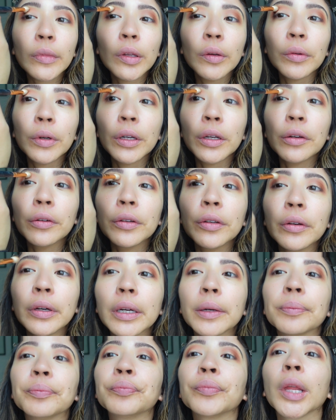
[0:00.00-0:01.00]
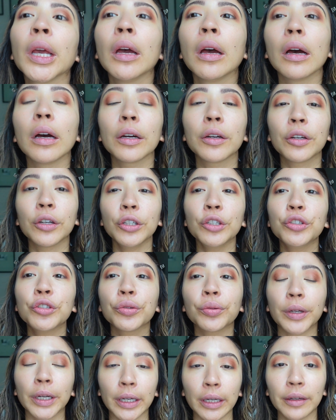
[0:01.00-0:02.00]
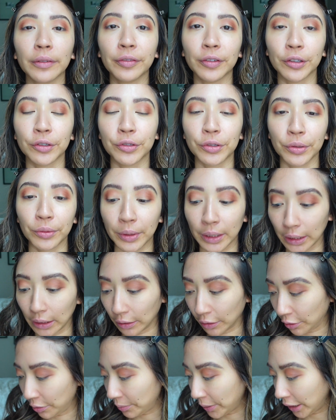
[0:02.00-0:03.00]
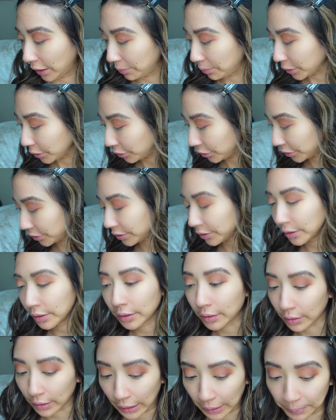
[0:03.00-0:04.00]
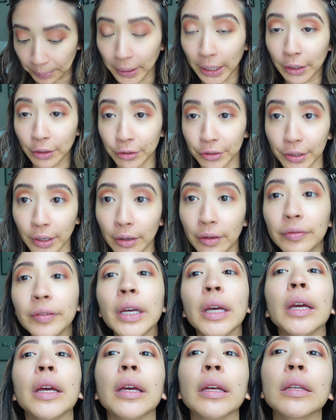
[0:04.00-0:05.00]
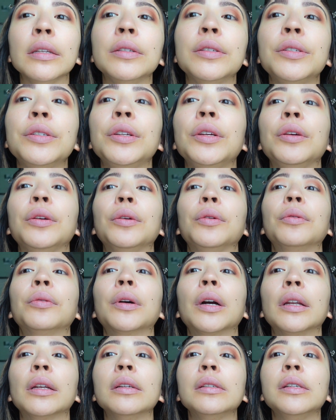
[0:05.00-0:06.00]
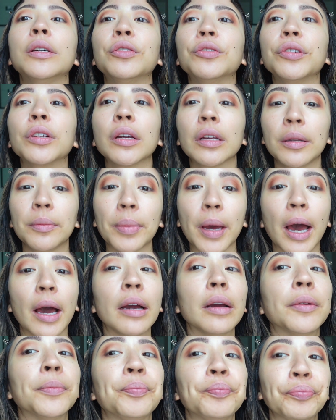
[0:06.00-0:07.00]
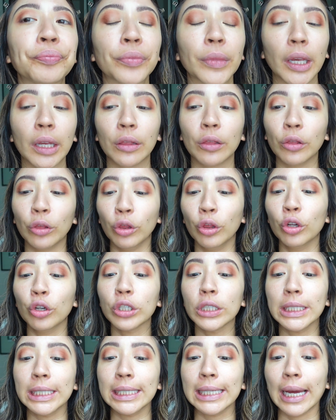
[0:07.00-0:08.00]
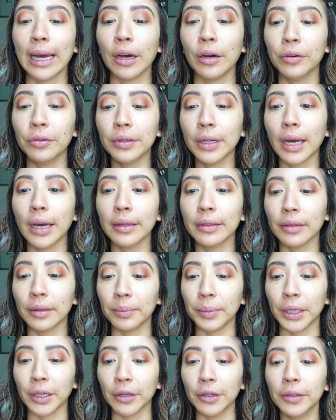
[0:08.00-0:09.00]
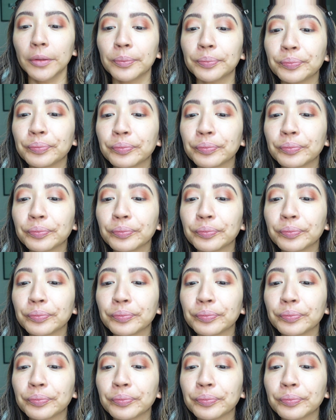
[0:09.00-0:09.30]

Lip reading: what you're doing. A good trick if you're doing your makeup on your, like by yourself, is to kind of tilt your head back and look down at the mirror,